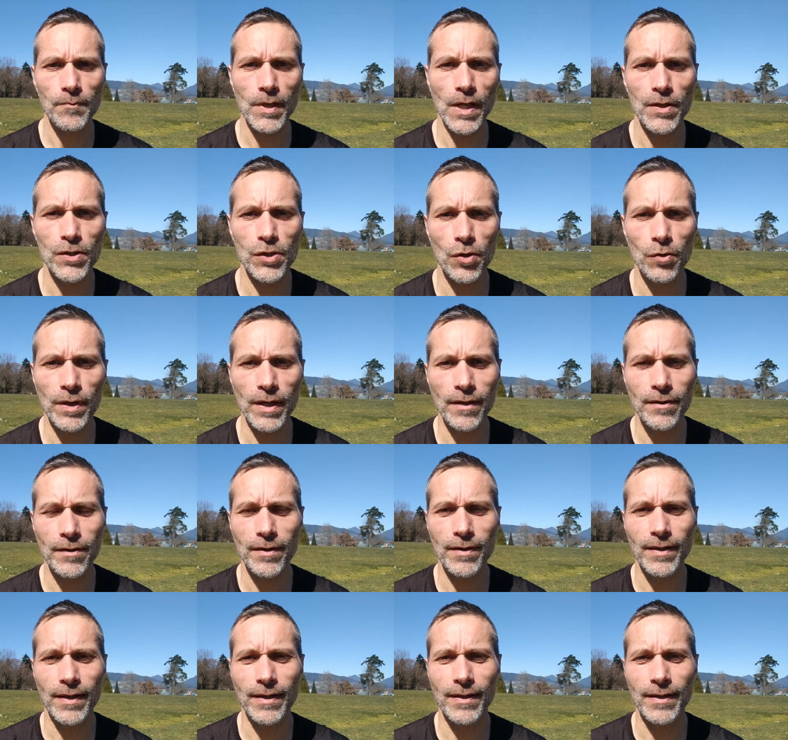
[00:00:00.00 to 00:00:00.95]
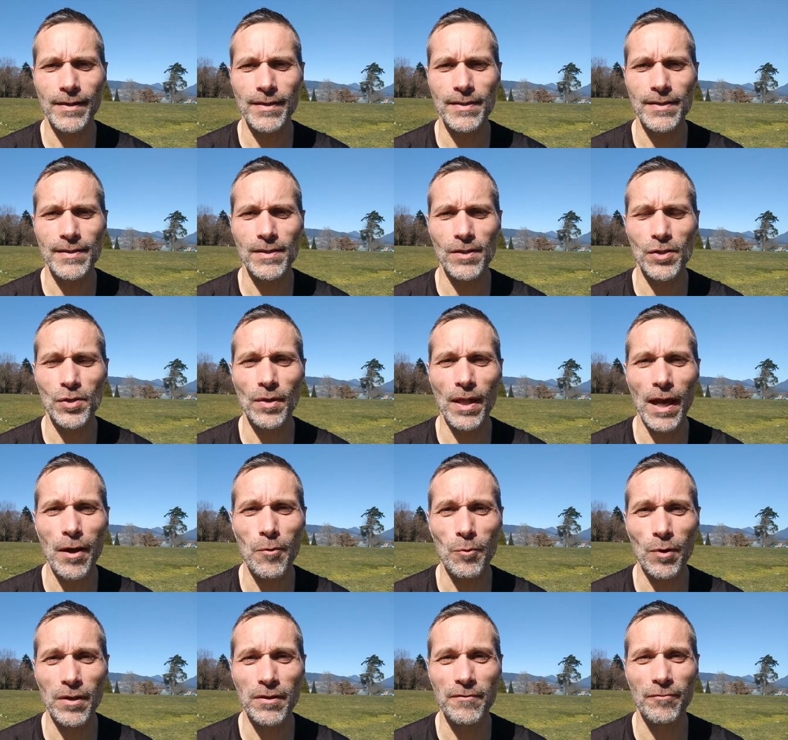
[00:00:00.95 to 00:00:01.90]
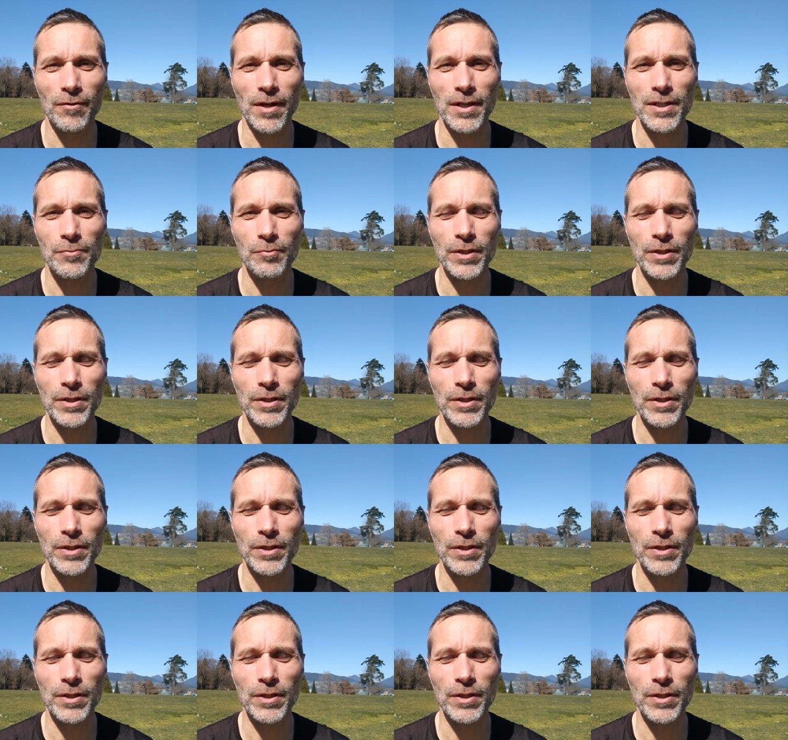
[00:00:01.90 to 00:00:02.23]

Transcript: So the other thing is, so that worked for us.